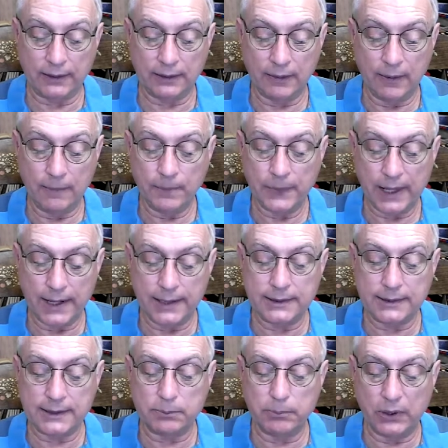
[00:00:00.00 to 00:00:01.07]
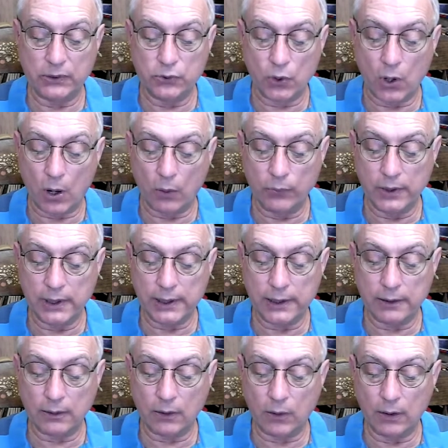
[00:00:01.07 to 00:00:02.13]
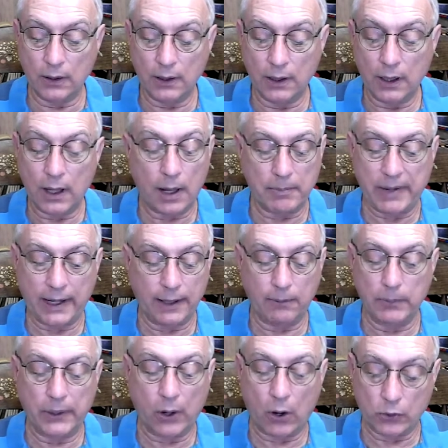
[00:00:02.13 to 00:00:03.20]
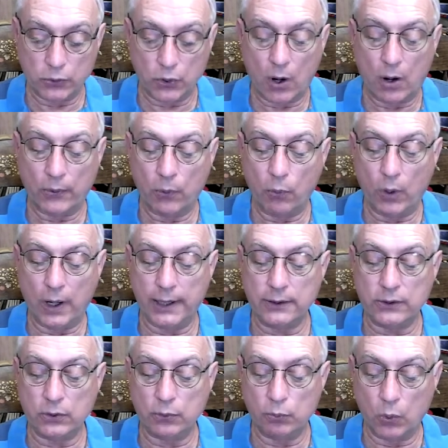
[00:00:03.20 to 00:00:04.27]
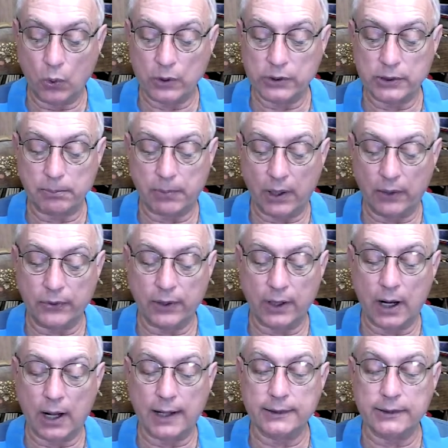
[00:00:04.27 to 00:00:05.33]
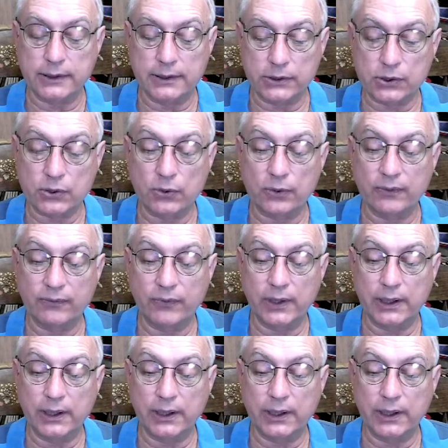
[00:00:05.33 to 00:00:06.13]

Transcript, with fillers: he says, But draw near, I mean, but are drawn away to worship other gods and serve them.